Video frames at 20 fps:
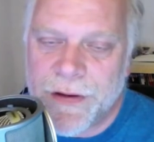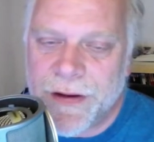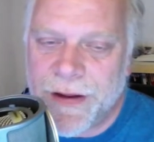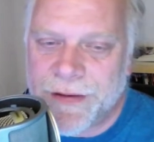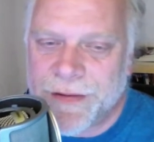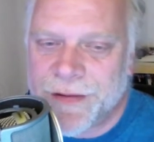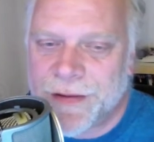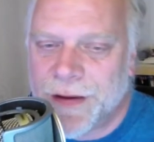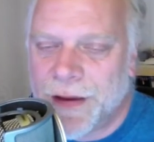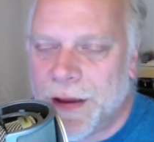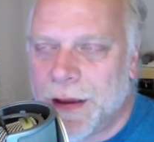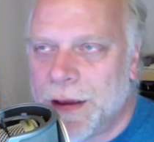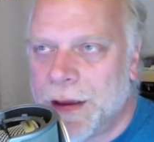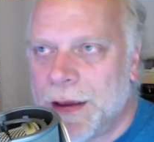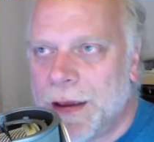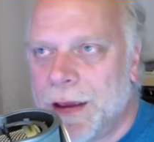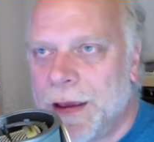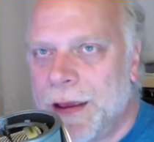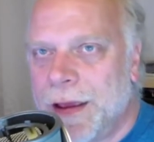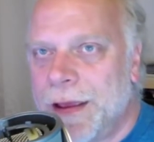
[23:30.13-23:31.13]
That's
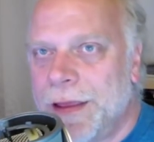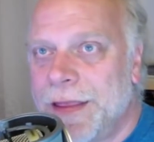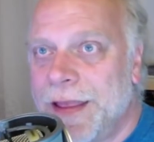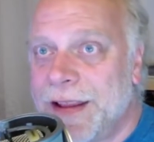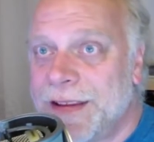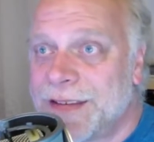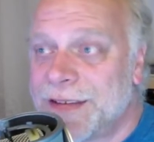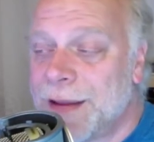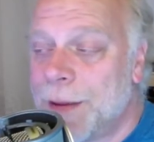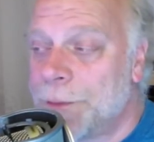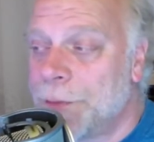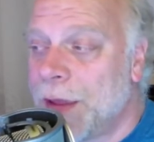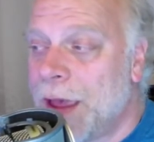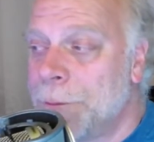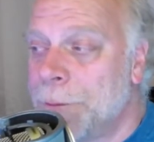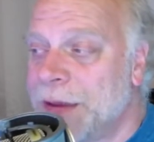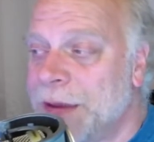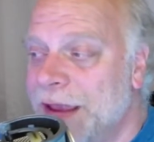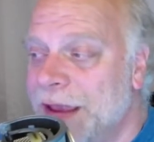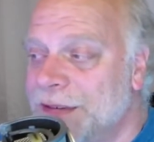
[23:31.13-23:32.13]
something
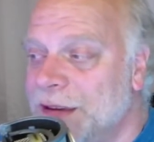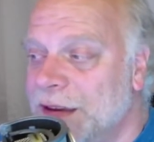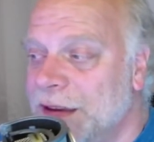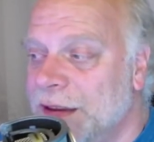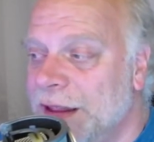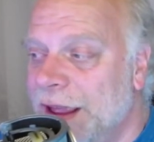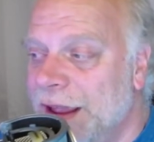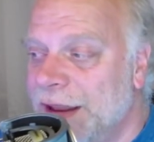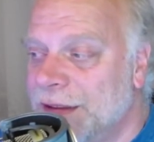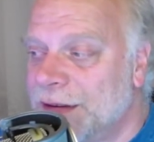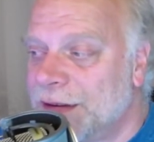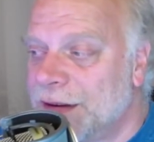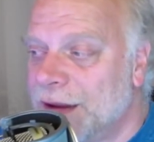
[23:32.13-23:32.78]
I'm guessing that